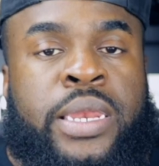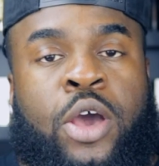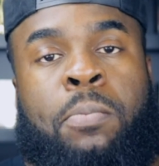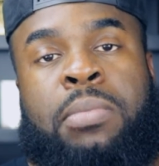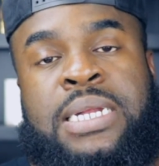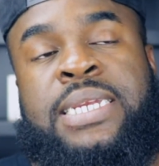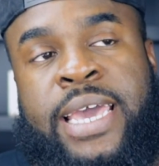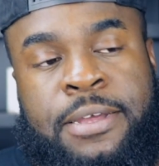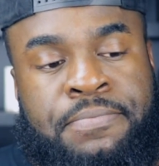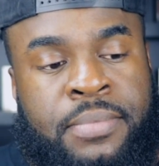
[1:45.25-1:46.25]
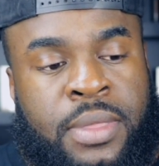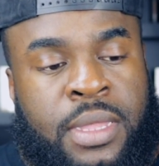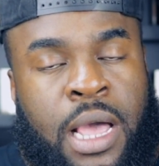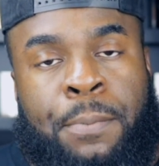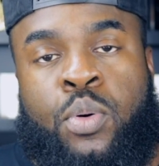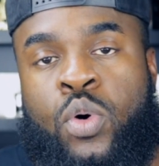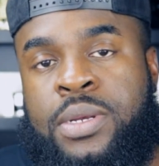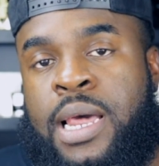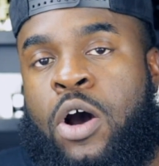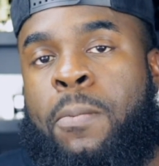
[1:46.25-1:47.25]
Now, Monday, I
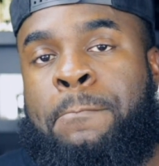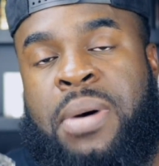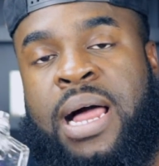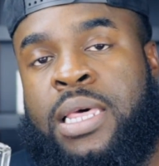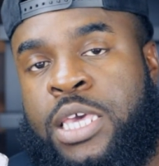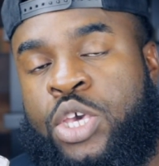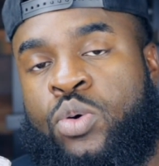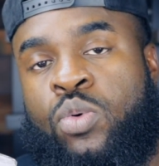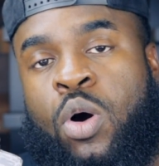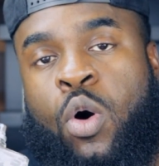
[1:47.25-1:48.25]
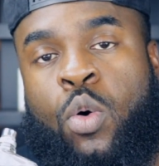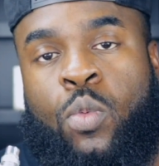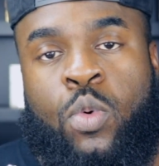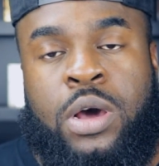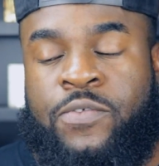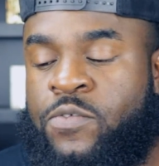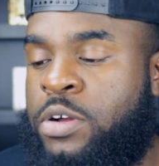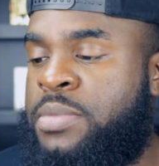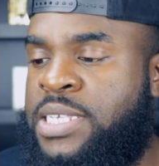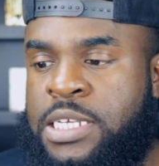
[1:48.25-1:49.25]
poured out Molecule 01
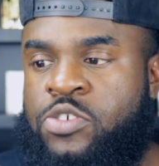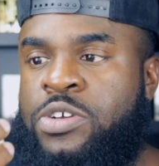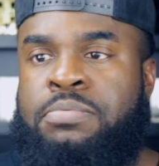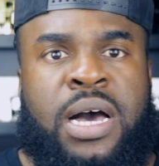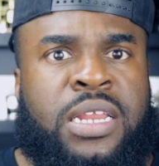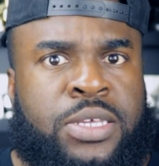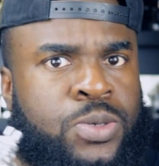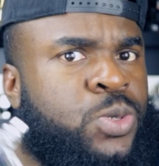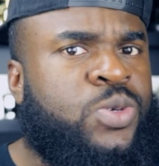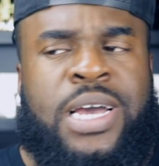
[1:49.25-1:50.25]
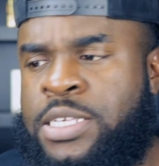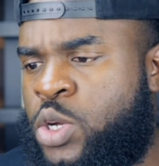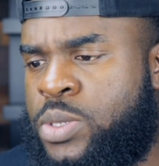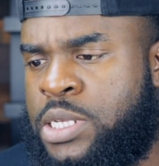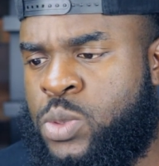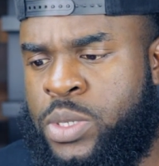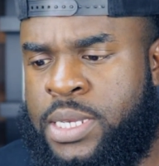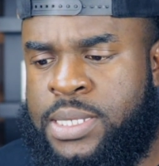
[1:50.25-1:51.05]
from Escentric Molecules. You guys know what this one